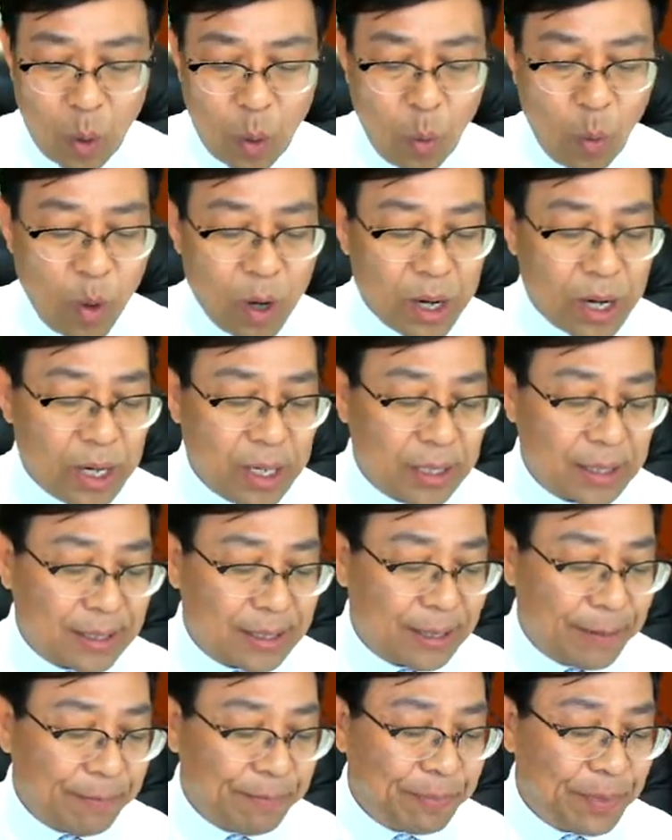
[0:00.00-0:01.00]

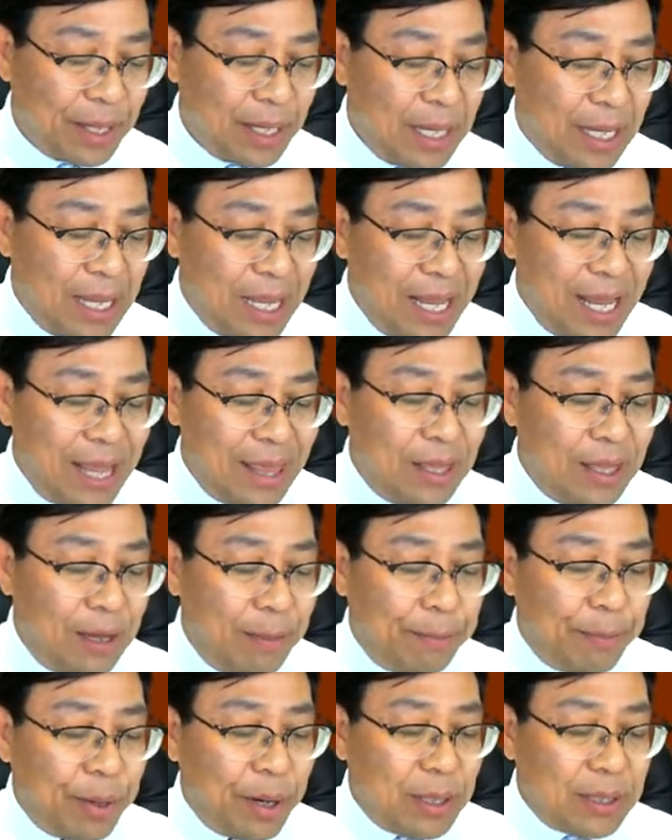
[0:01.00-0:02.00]
workers.
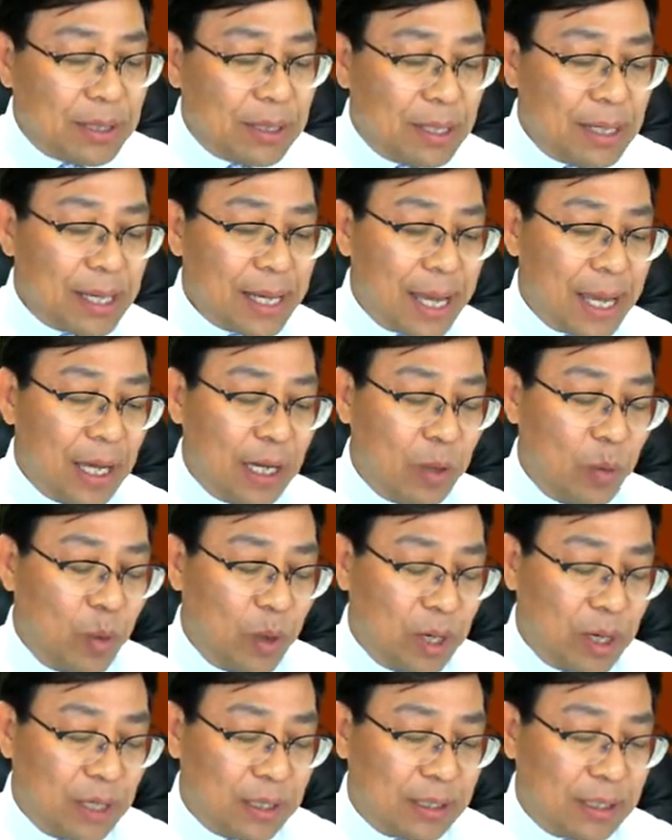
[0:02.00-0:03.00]
The personal care
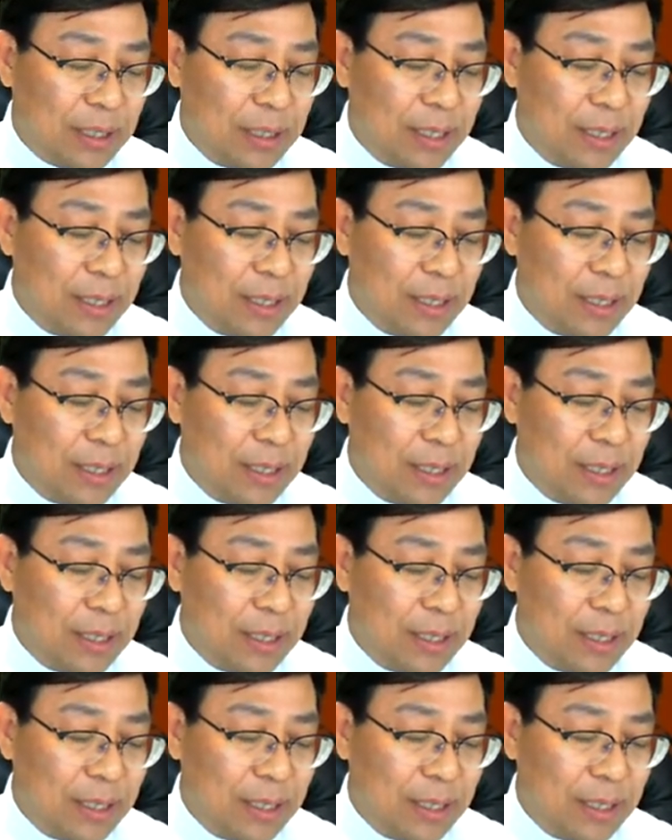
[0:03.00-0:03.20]
workers,